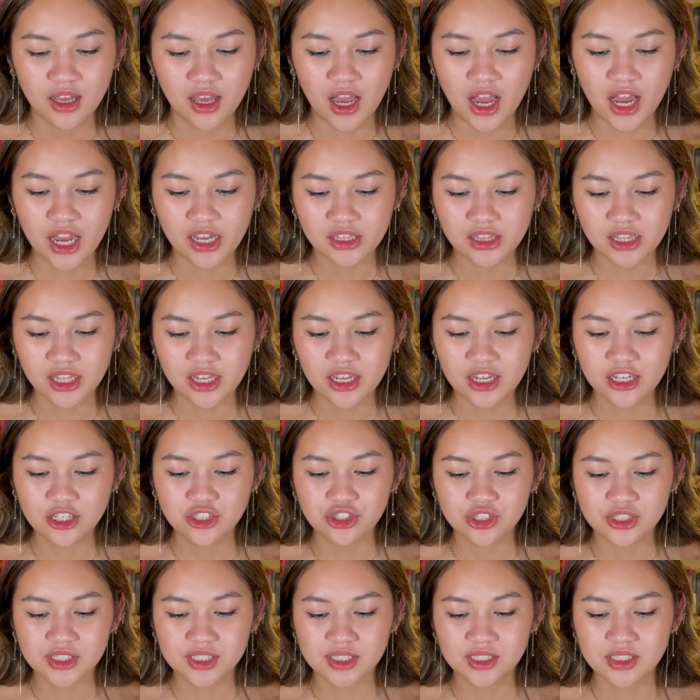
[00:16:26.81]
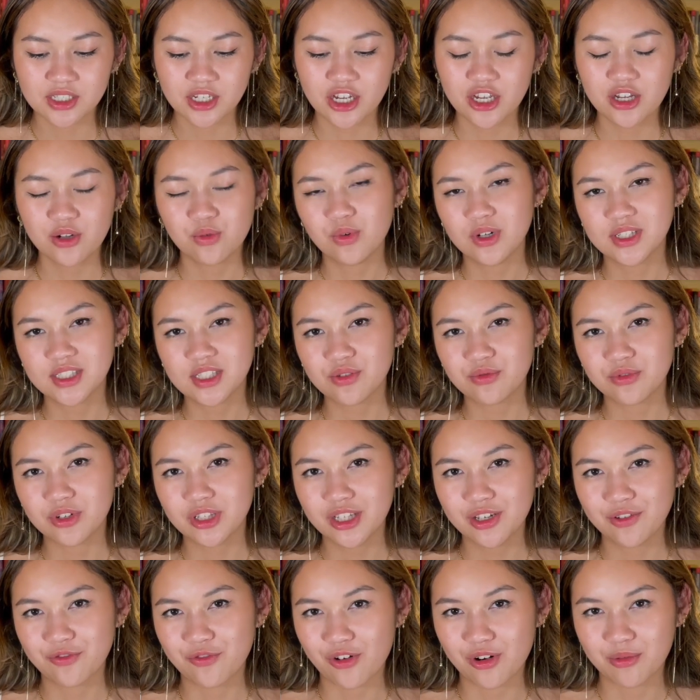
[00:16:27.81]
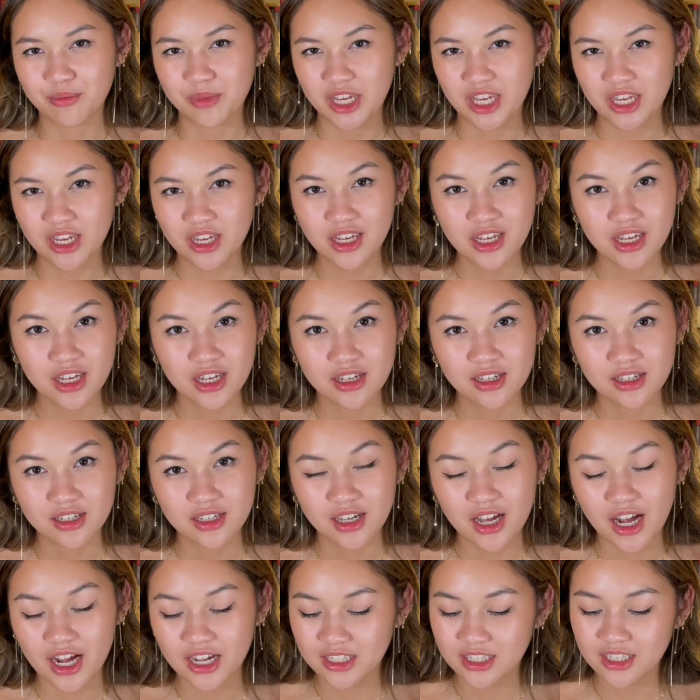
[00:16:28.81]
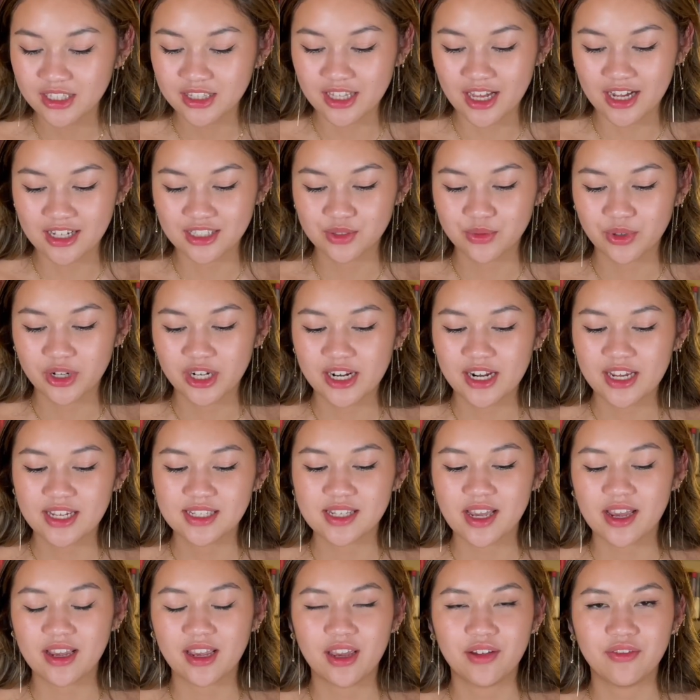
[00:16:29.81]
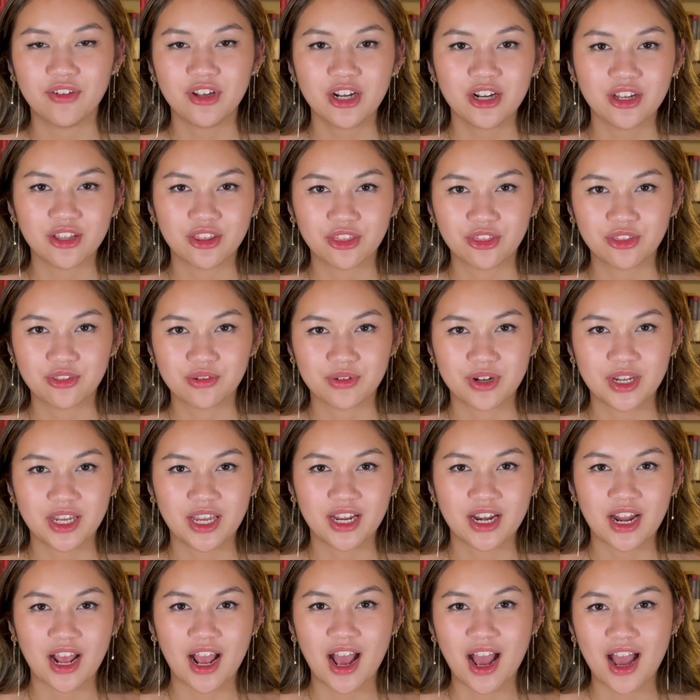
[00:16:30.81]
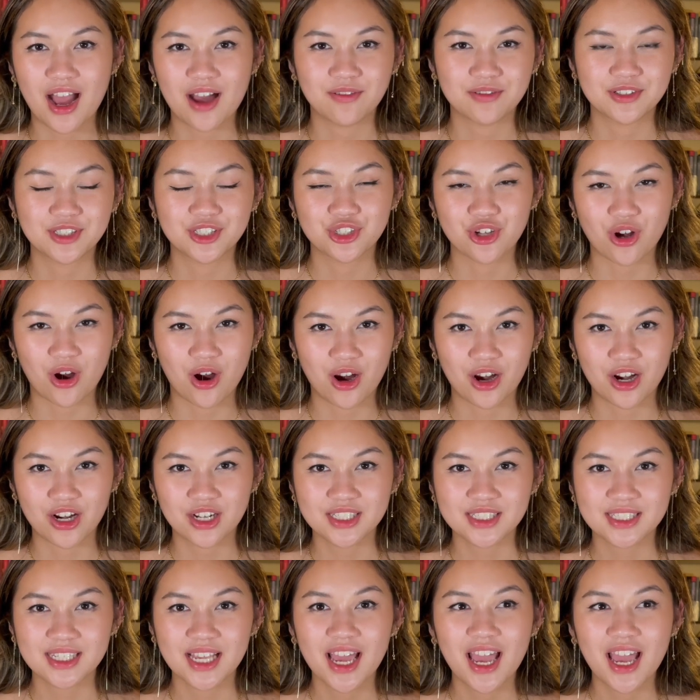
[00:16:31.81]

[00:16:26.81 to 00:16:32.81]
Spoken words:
I think it wasn't really for me. I think that's what it is. I gave it a 3.5 stars.